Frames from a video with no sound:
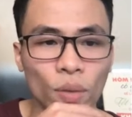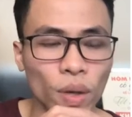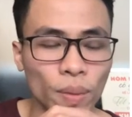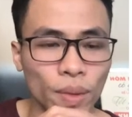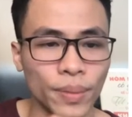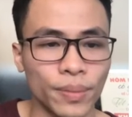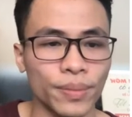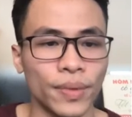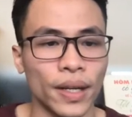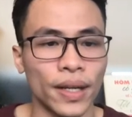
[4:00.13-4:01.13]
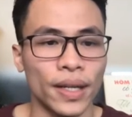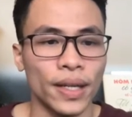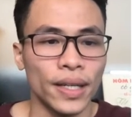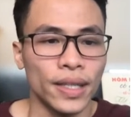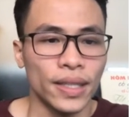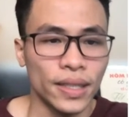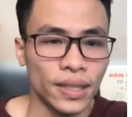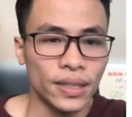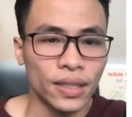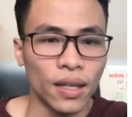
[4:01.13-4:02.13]
one of them
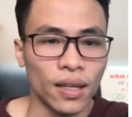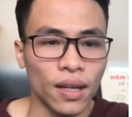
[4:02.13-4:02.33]
is